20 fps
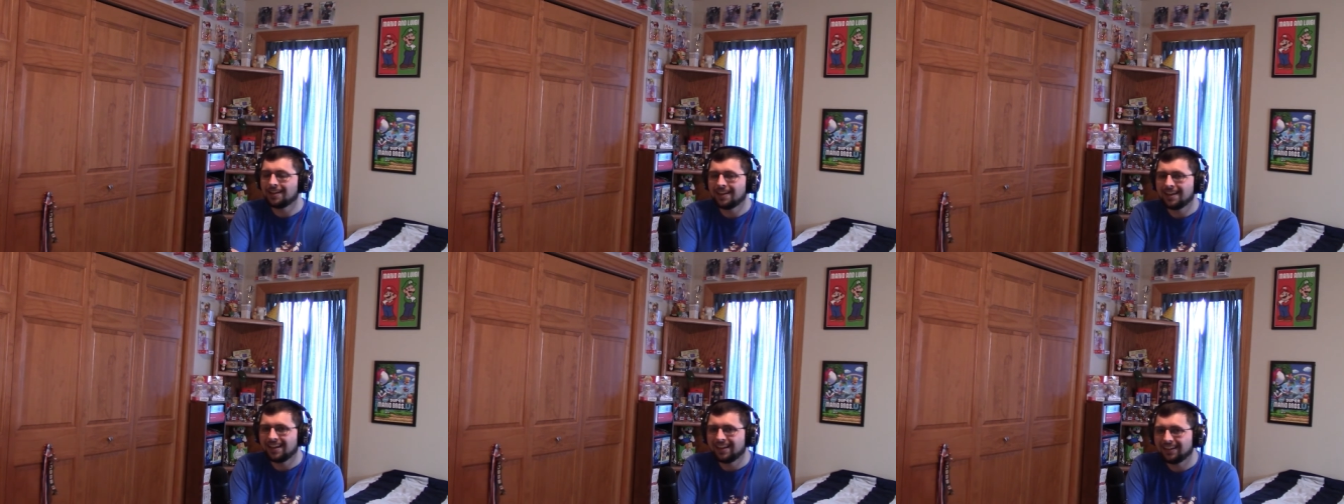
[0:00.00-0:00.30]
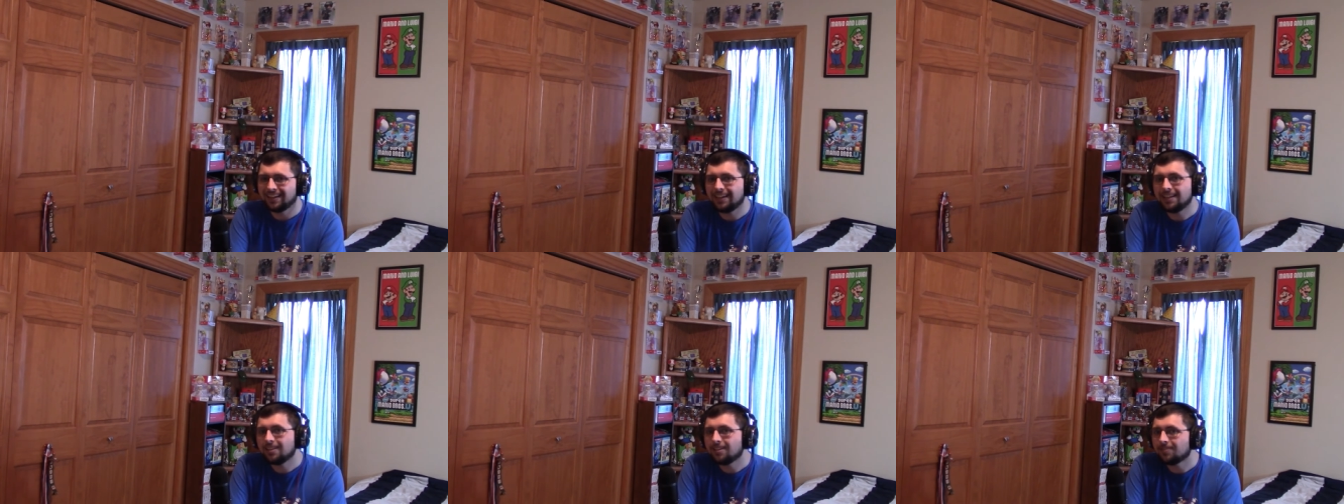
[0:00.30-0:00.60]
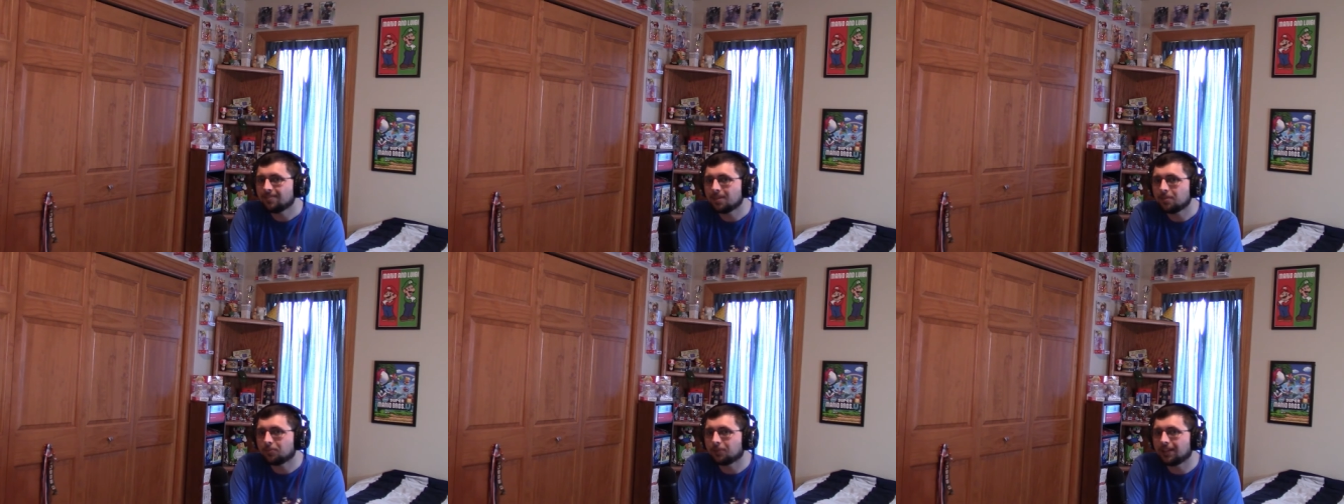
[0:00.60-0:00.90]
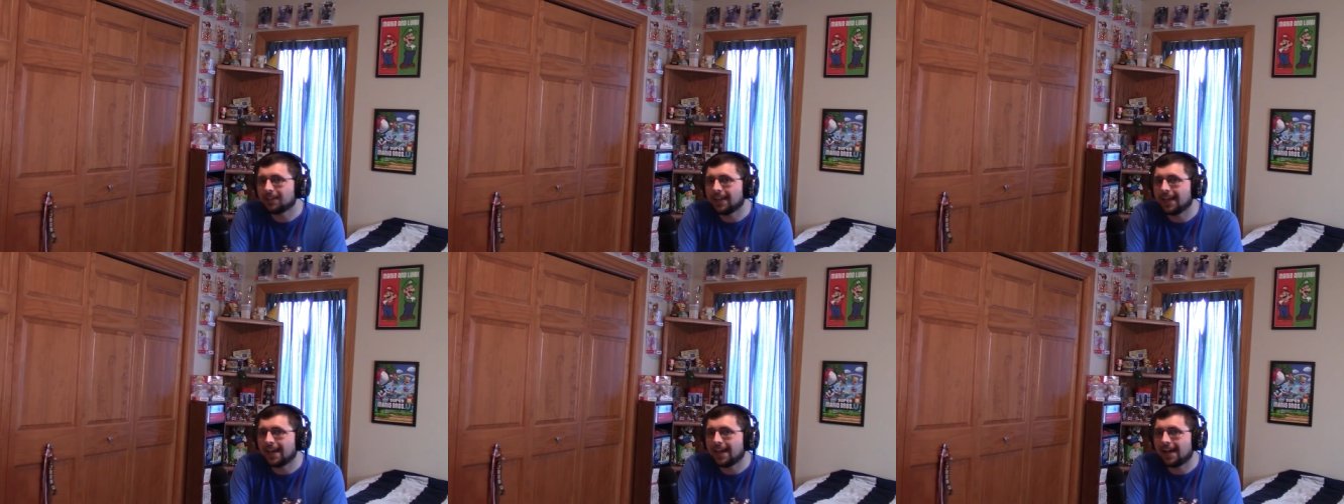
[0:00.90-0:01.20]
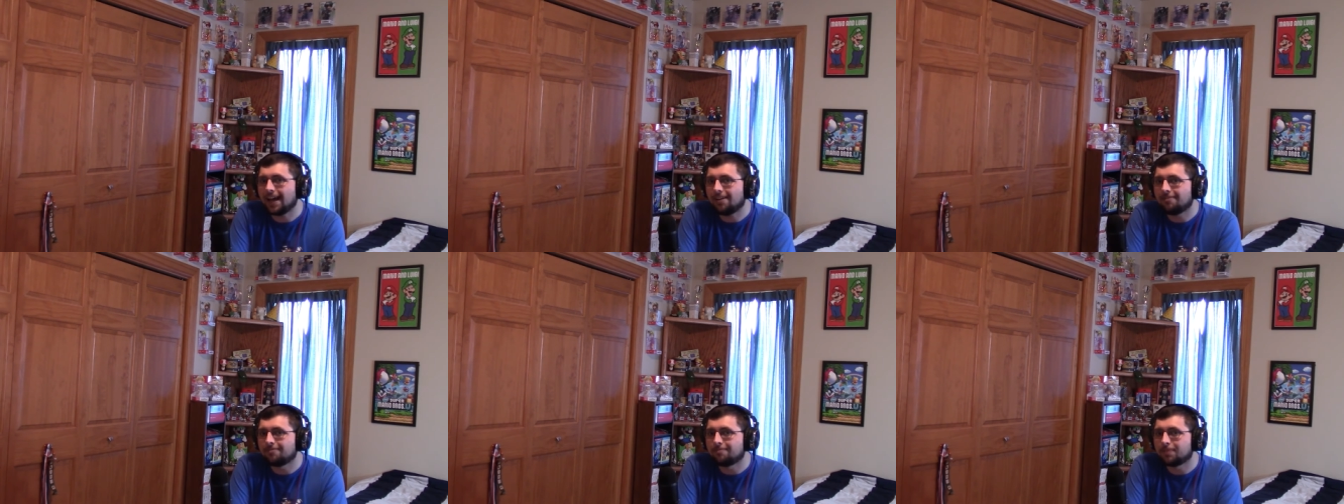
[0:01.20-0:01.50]
neither of them really
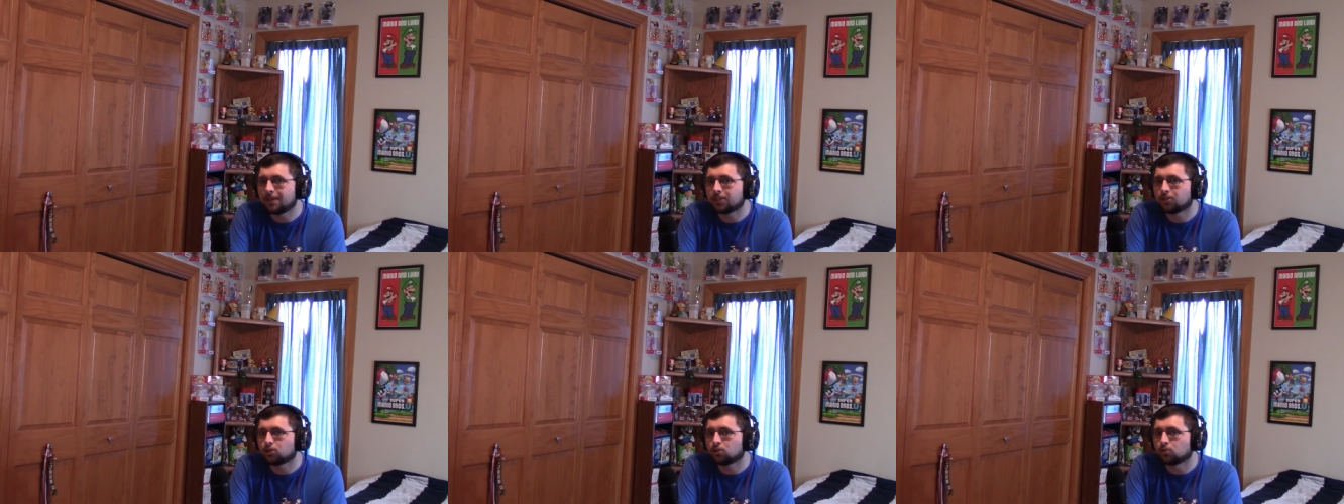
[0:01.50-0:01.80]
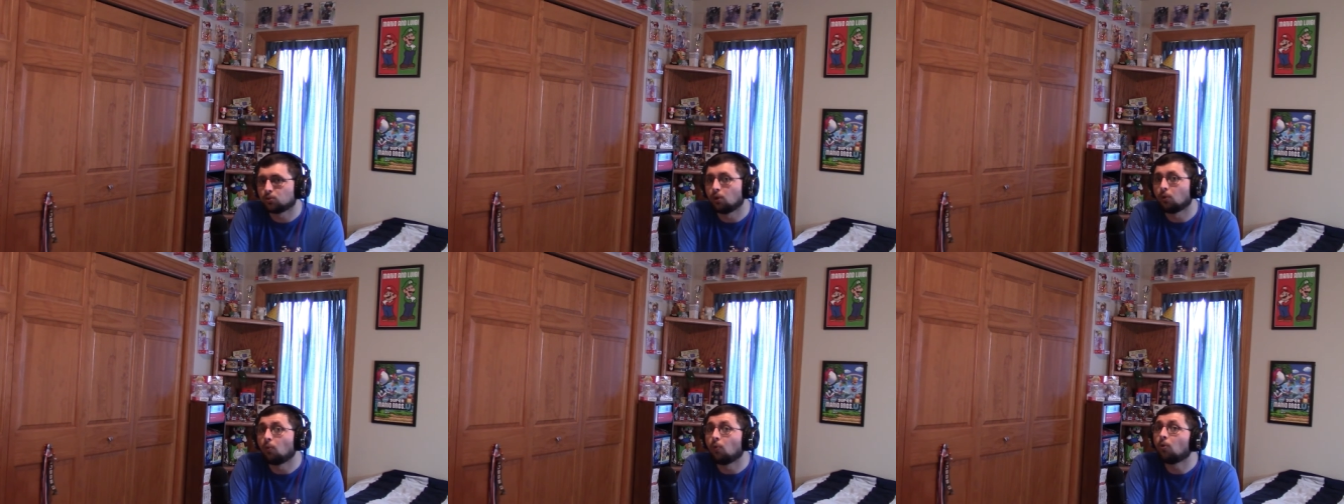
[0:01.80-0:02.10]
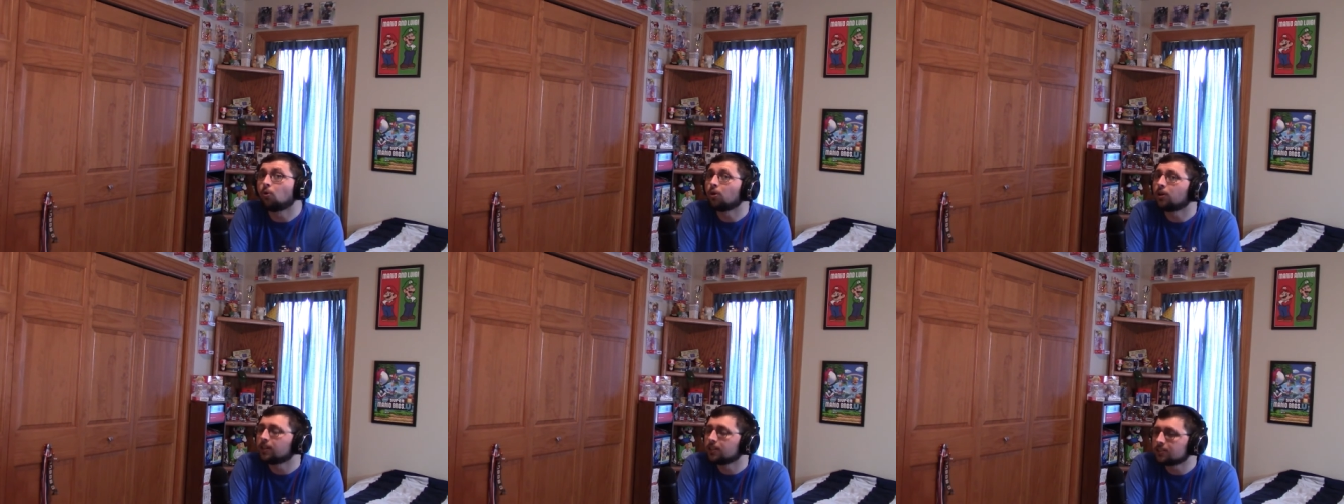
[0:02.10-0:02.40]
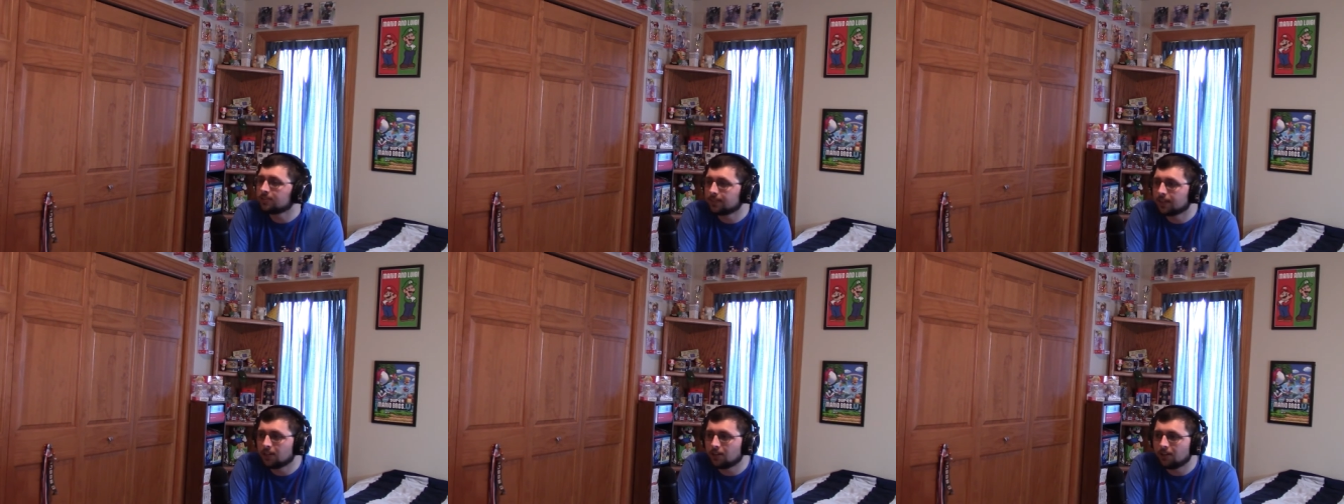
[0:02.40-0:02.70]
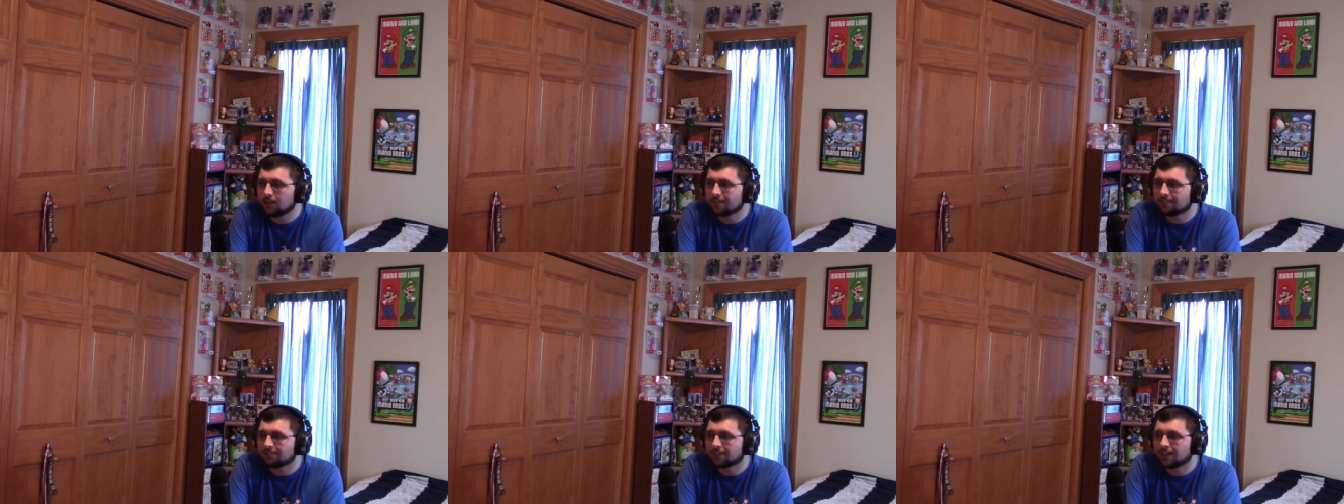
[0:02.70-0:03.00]
have much rewards for
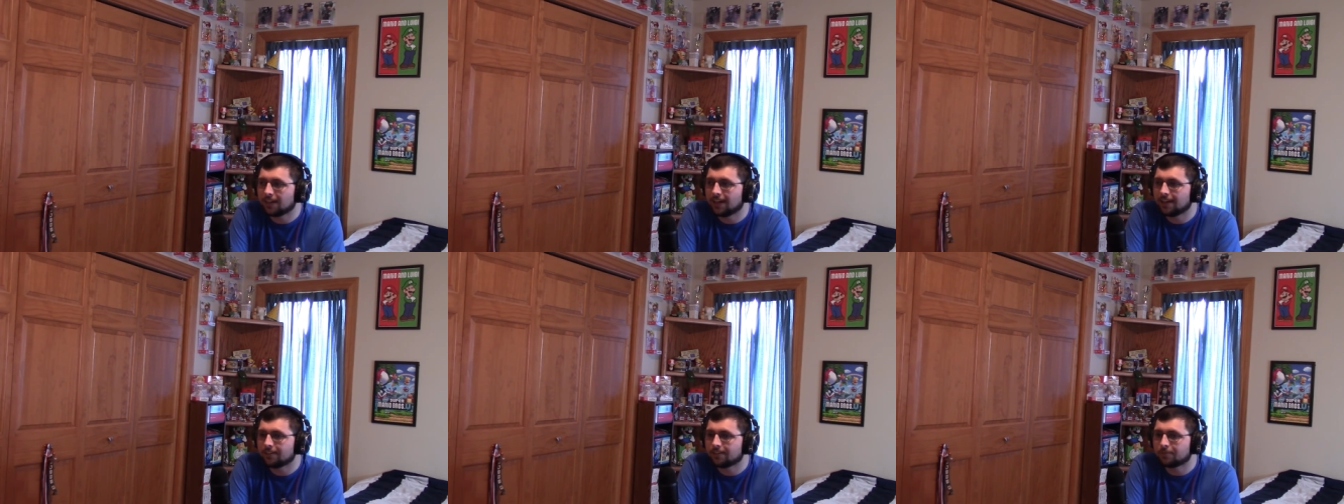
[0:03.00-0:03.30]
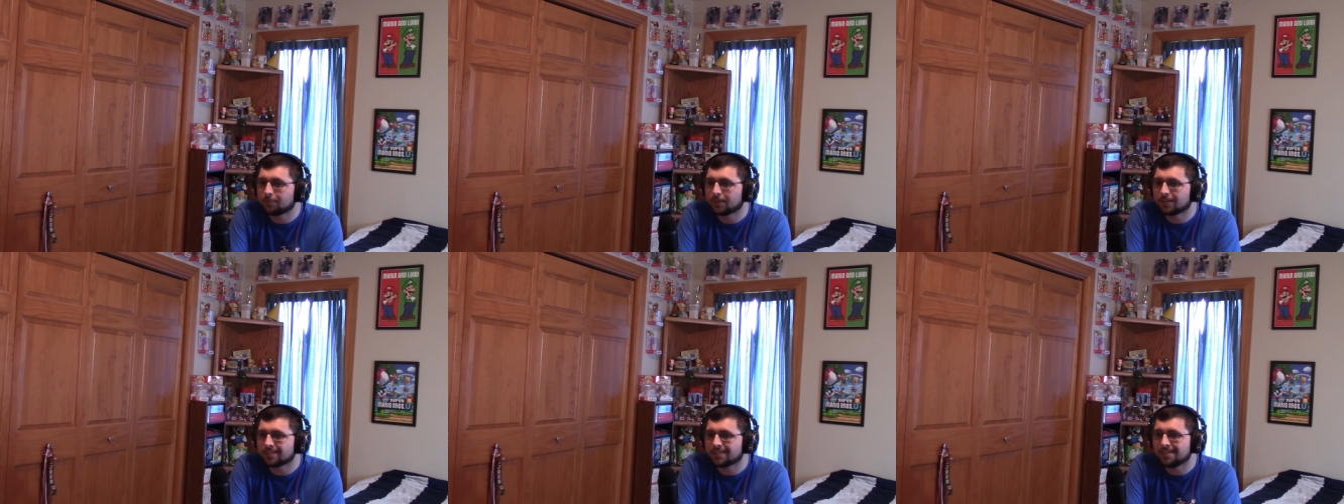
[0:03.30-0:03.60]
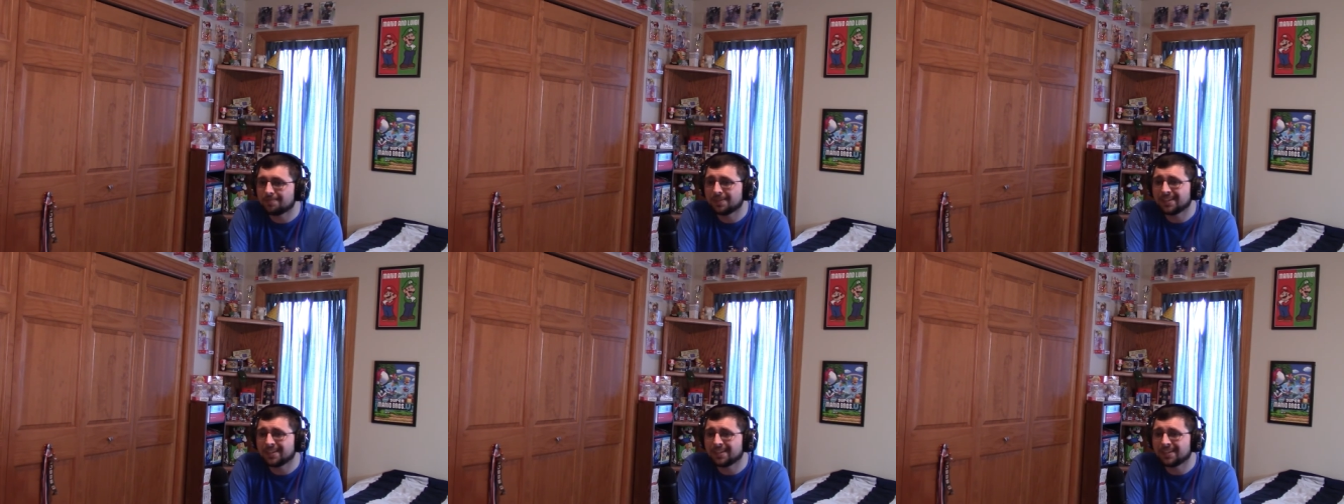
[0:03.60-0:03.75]
going for 100%,